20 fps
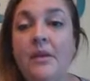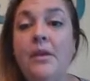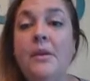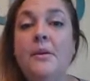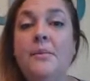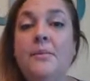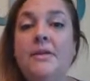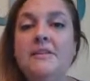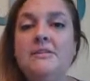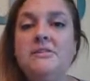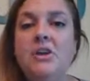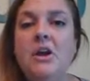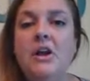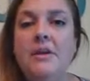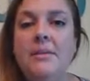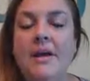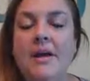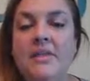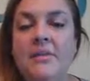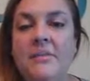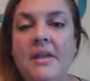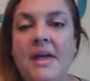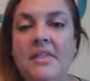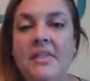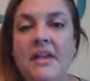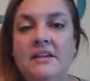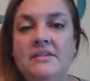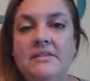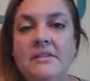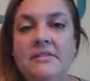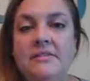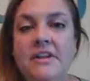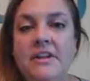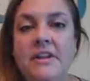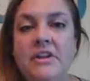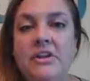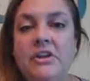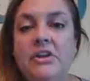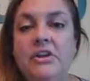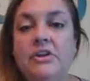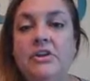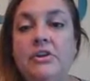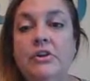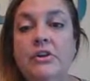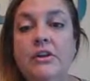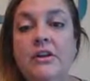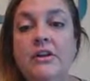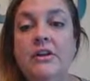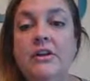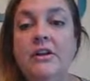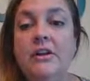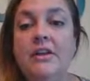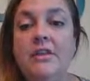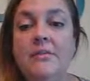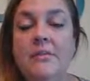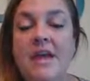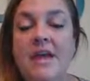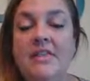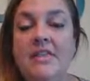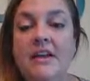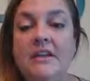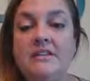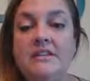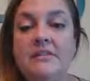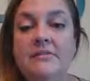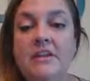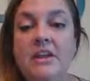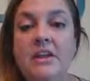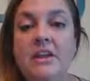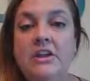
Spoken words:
But let's talk about the math activity. You're going to click on the math activity.